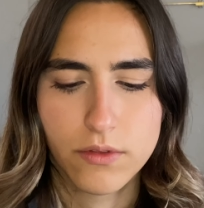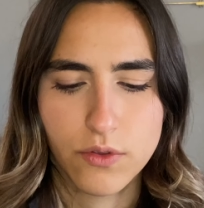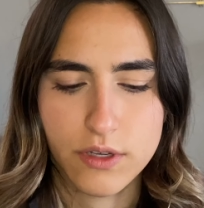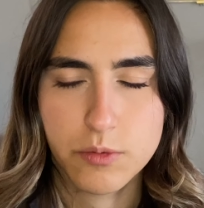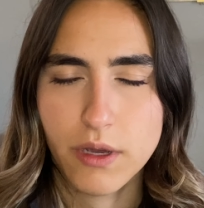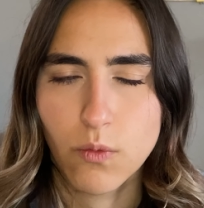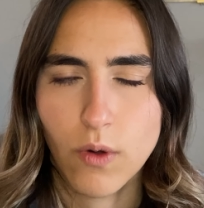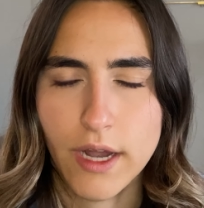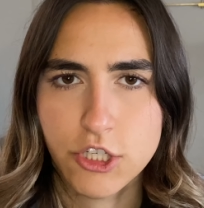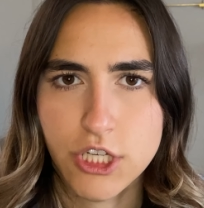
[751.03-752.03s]
to explain
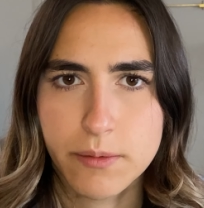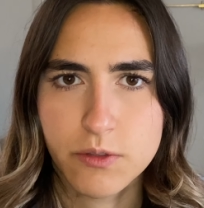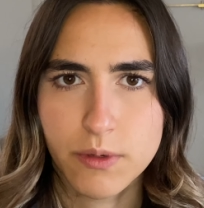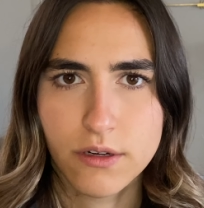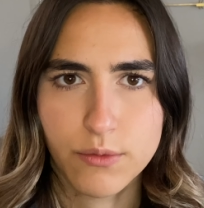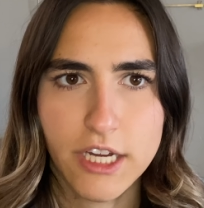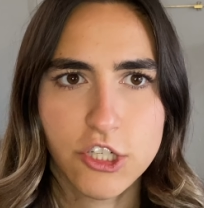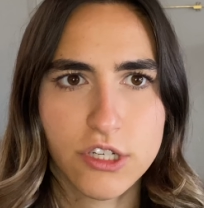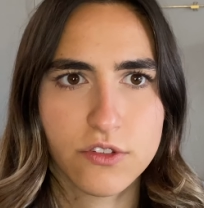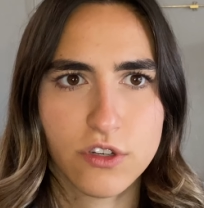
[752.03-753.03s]
why shapes being
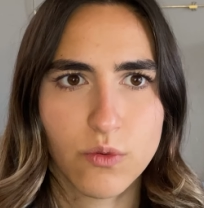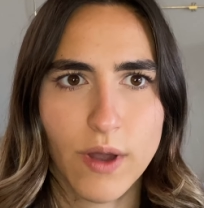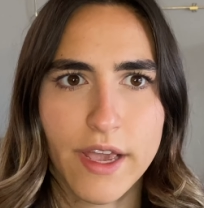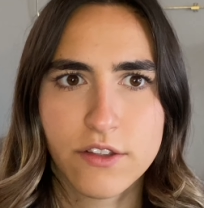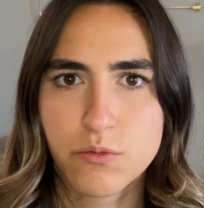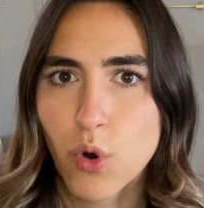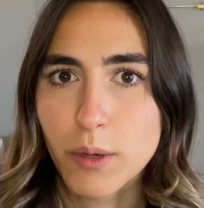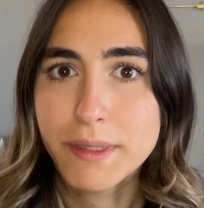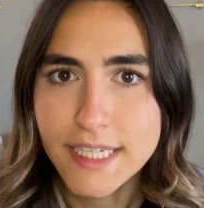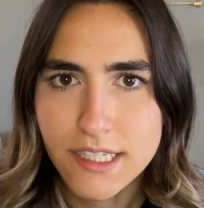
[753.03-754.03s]
arranged in a certain way is more
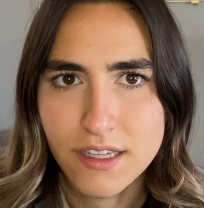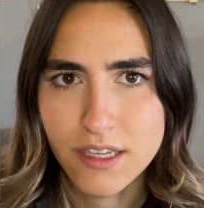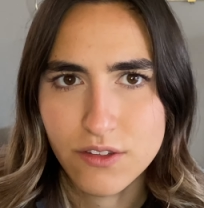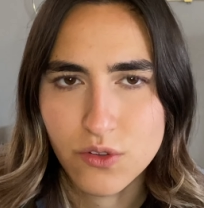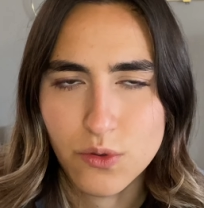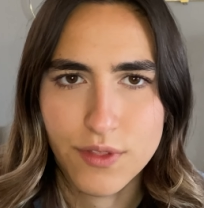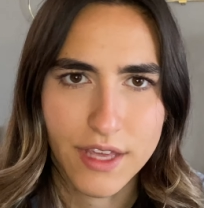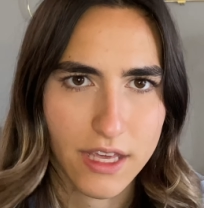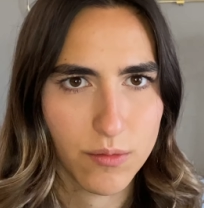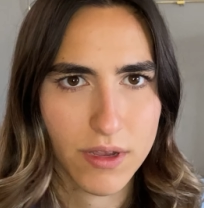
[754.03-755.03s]
pleasing to the
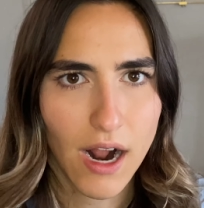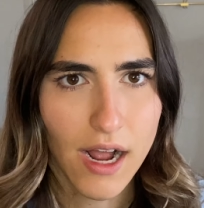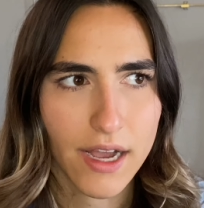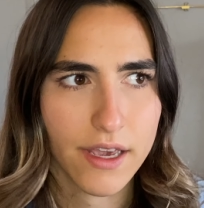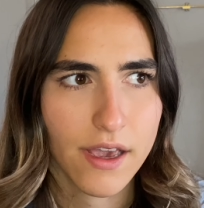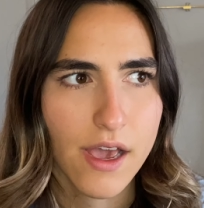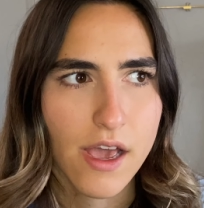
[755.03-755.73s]
human eye